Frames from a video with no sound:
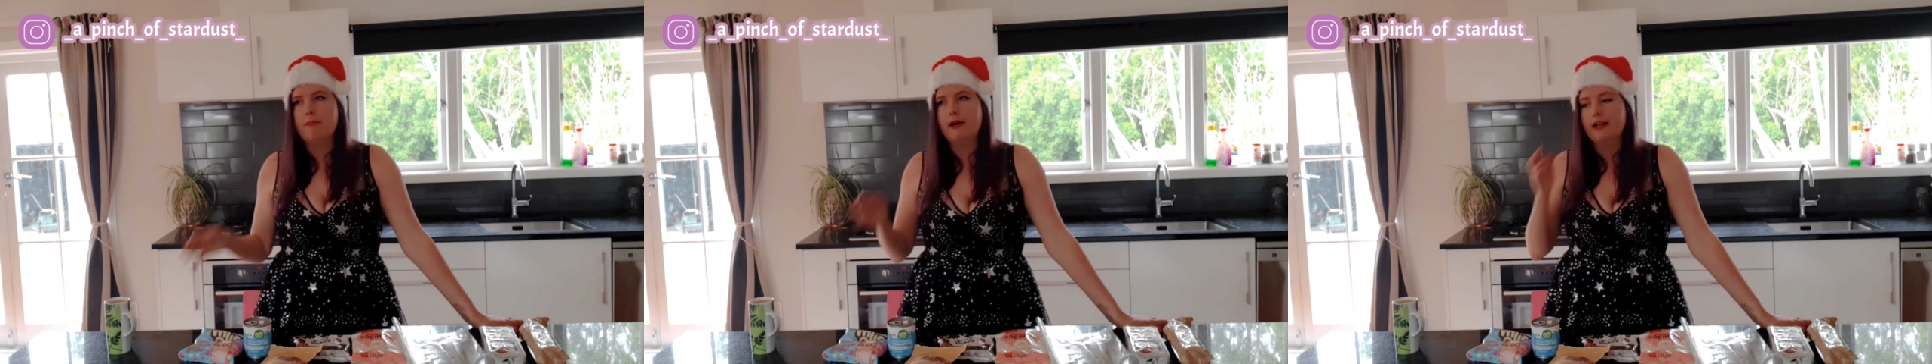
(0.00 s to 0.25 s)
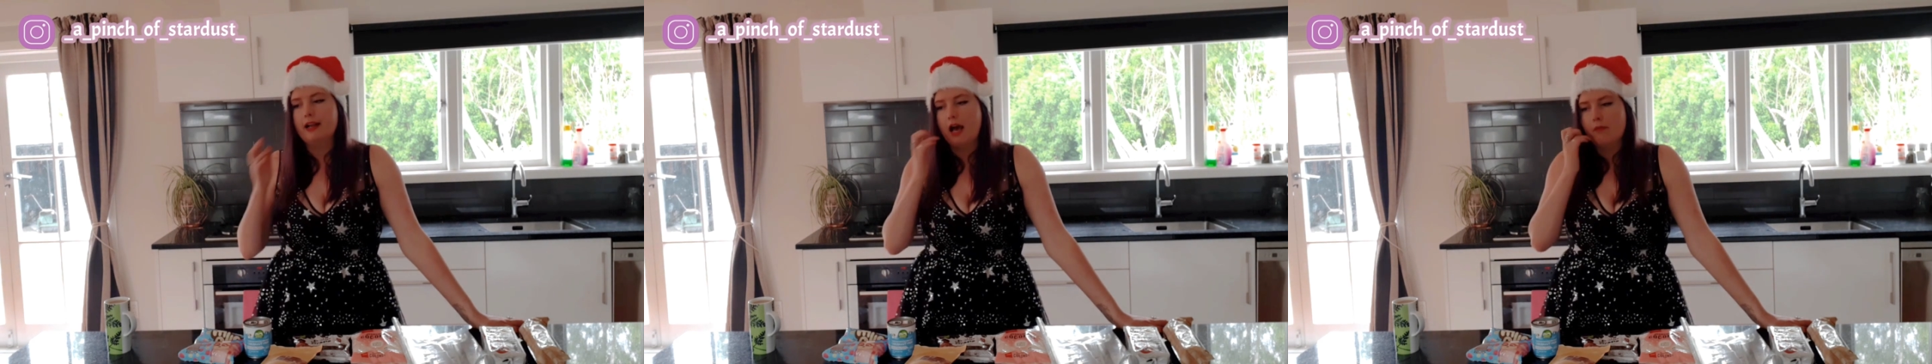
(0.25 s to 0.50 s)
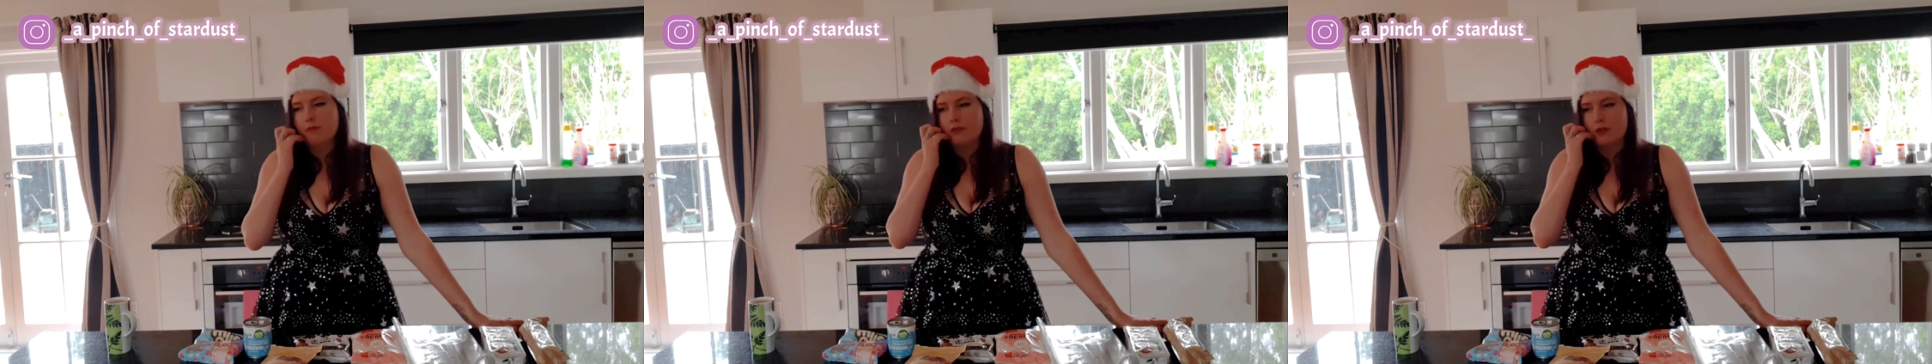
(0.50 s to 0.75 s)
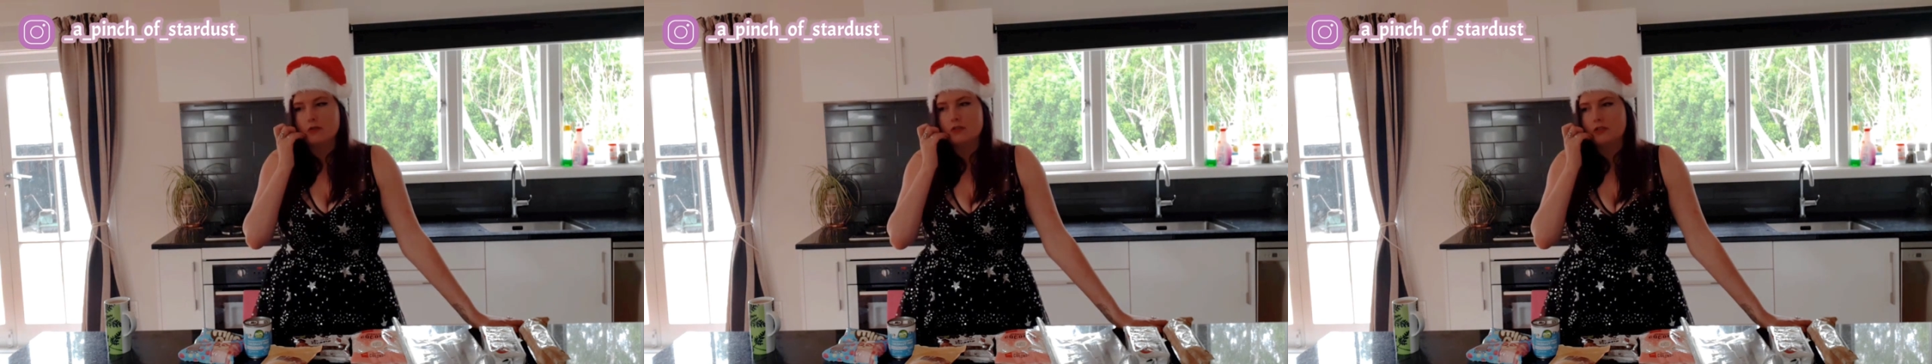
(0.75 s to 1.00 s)
But for
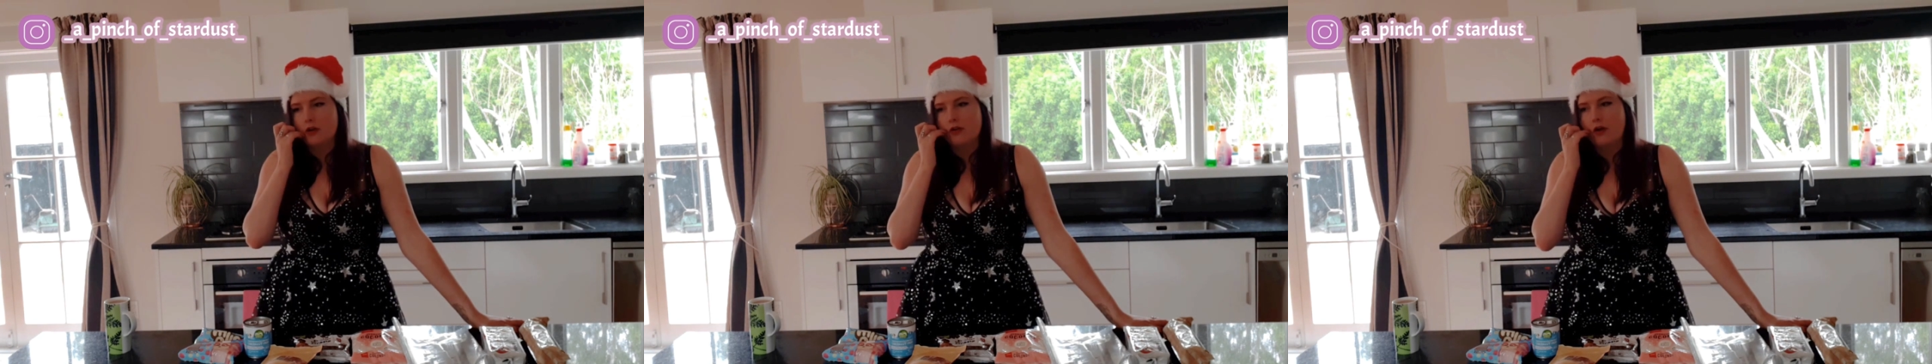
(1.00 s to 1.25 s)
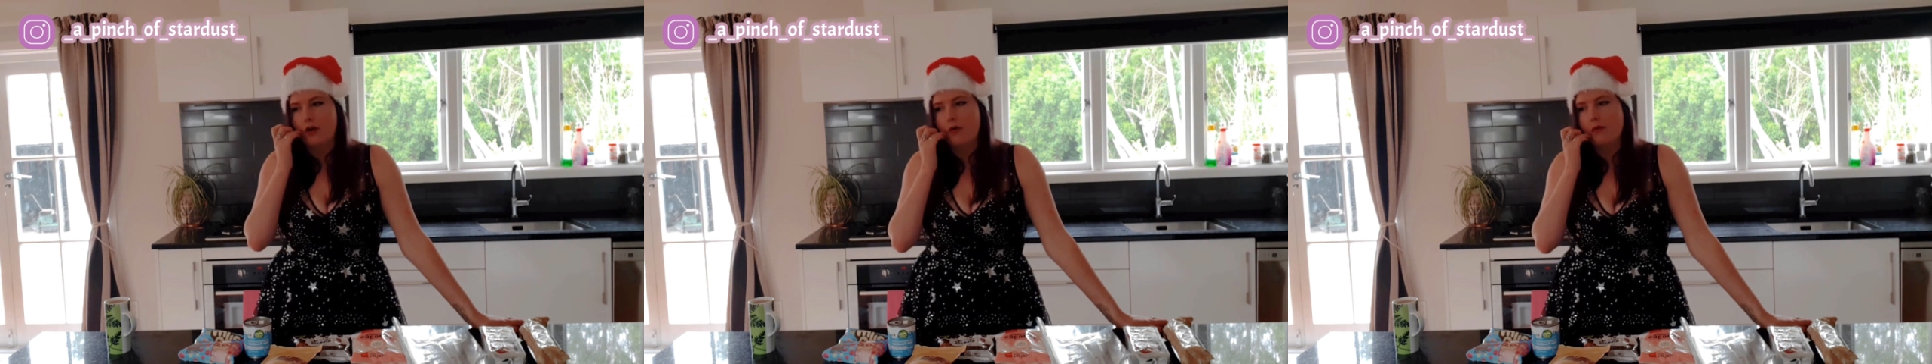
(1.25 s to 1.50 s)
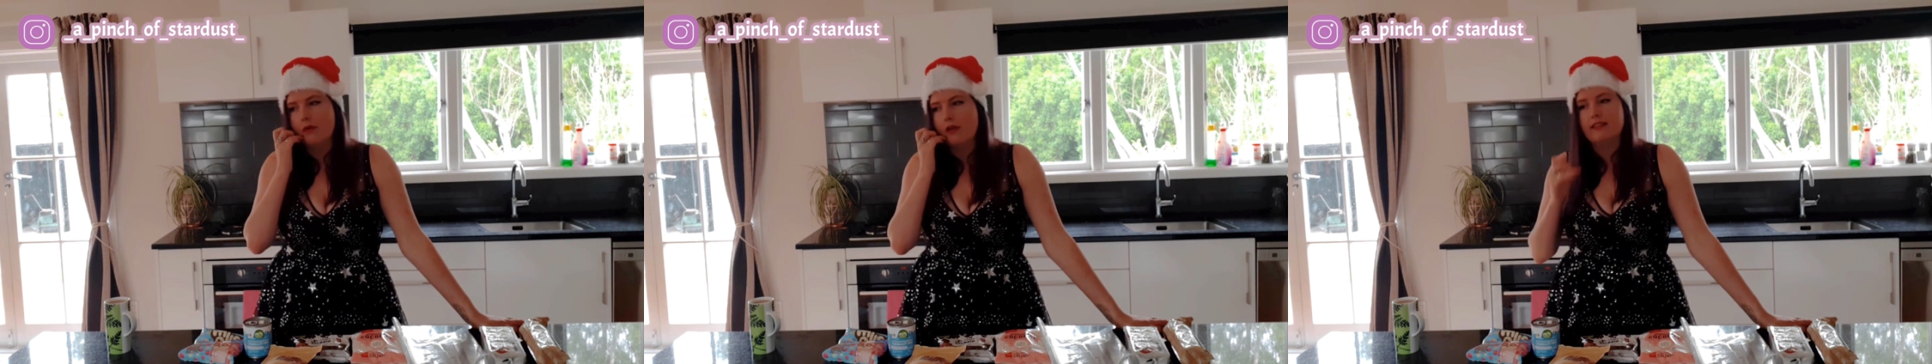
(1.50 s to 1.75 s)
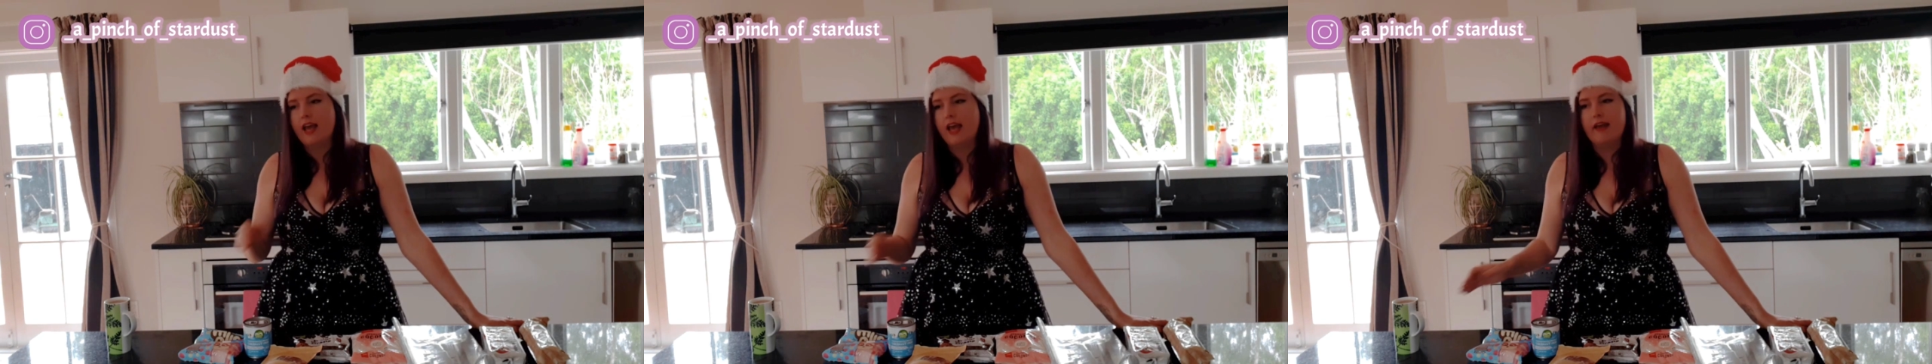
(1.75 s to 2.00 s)
those who don't know,
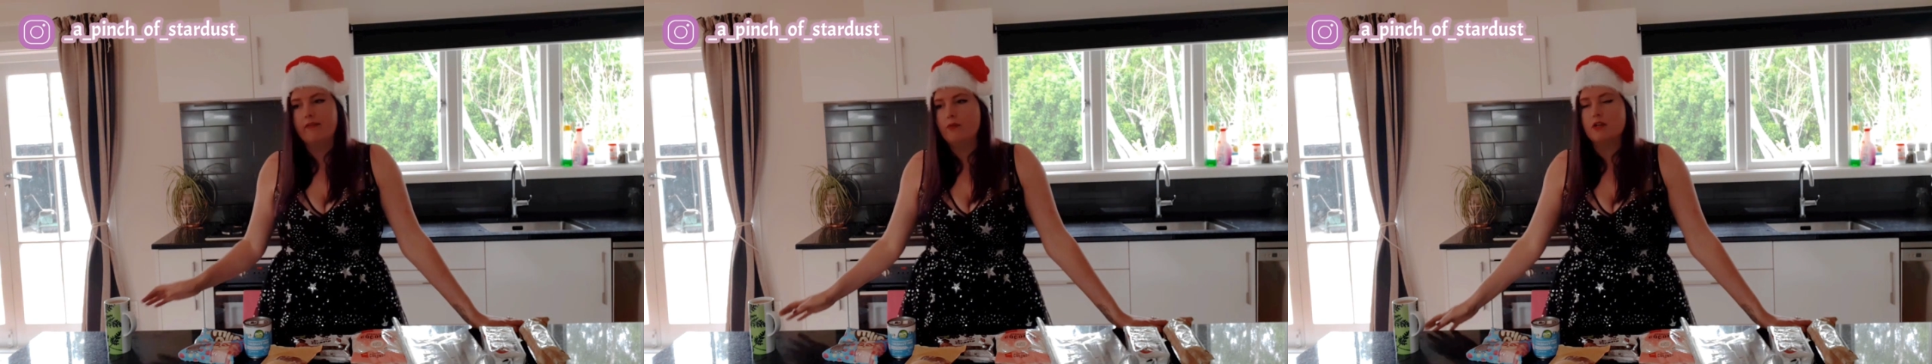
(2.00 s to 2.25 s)
it